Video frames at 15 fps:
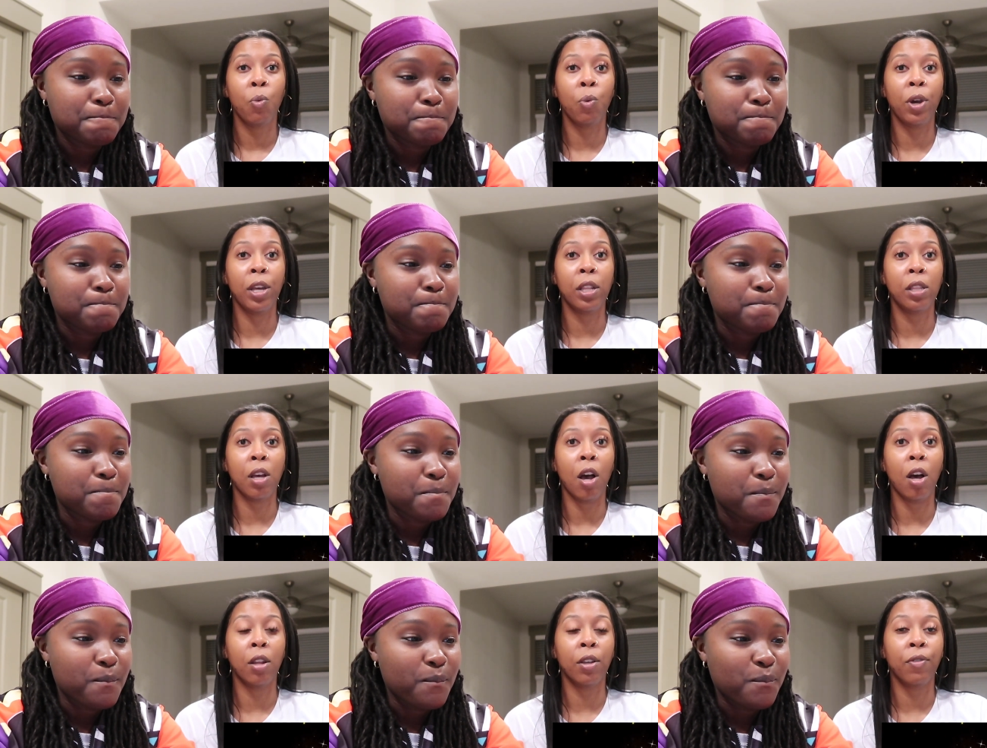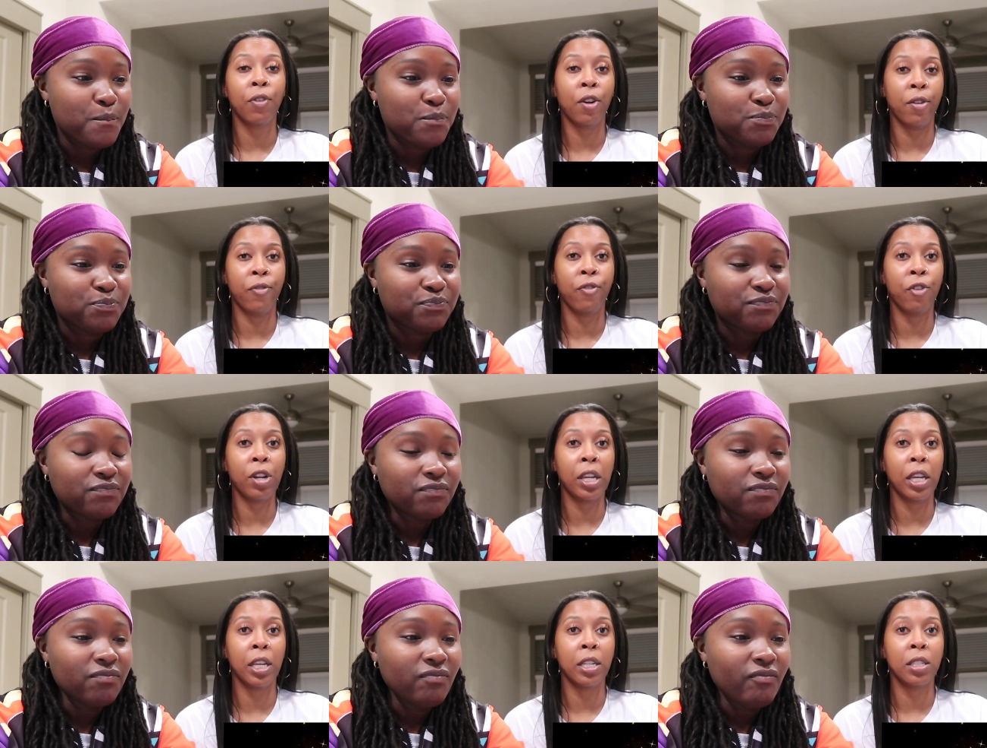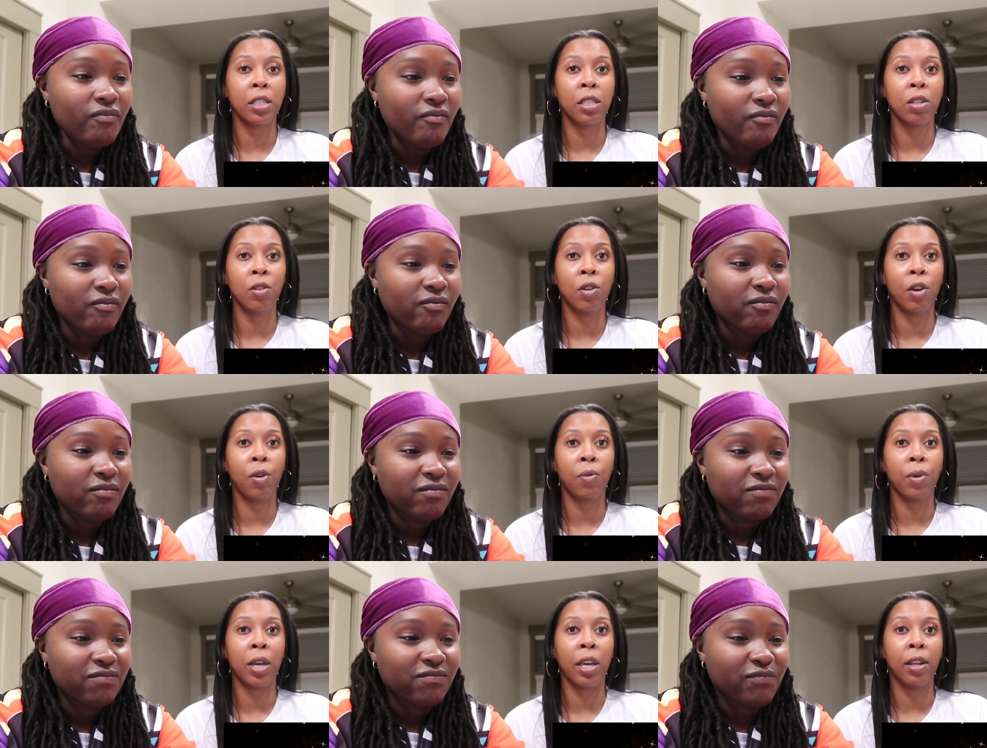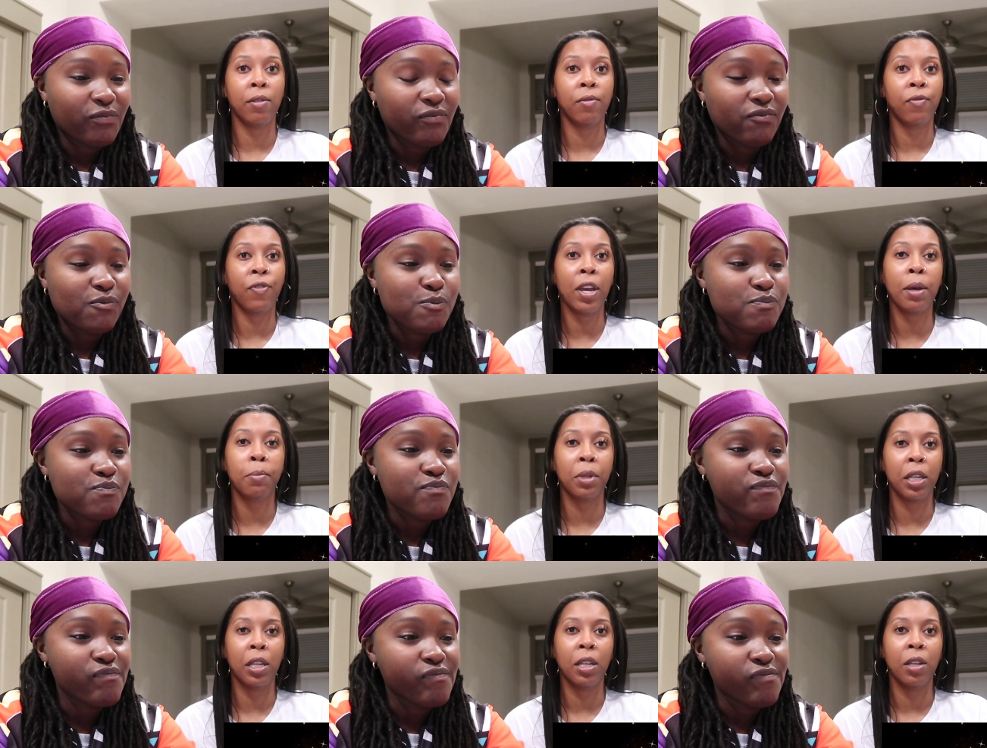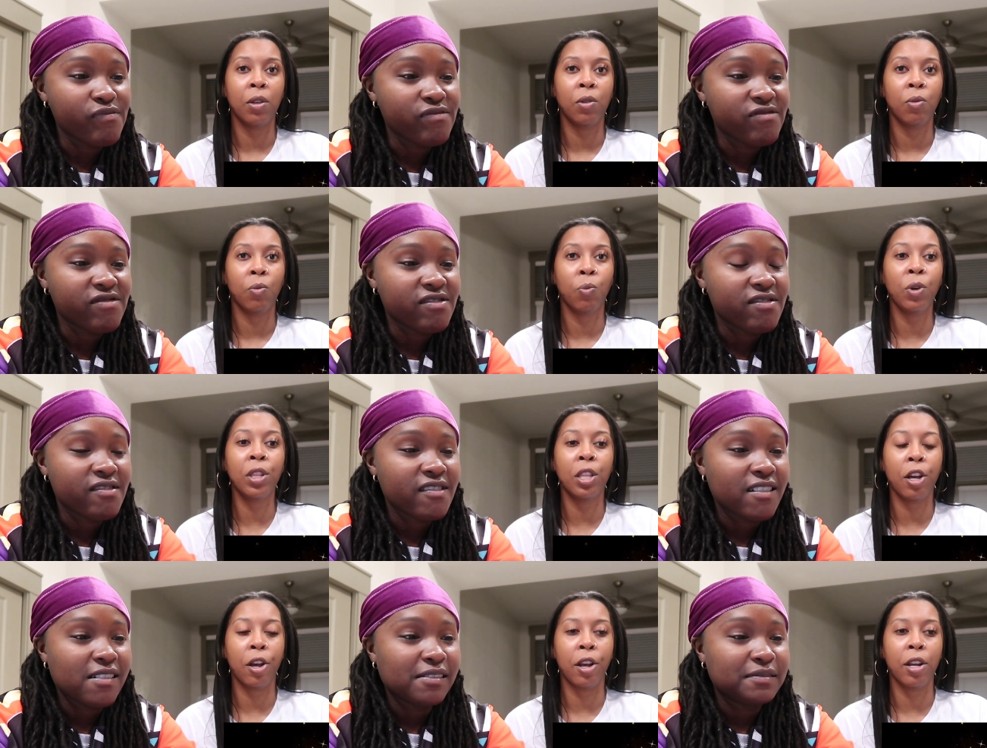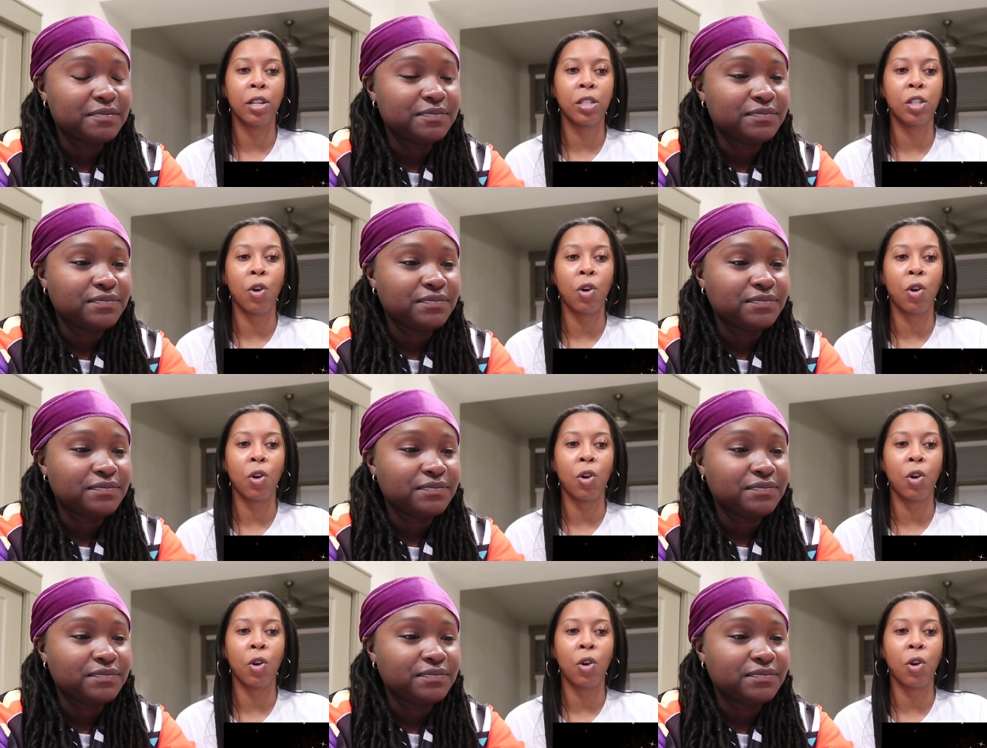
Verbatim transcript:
Speaker 1: with all of her friends, you know, and family with her.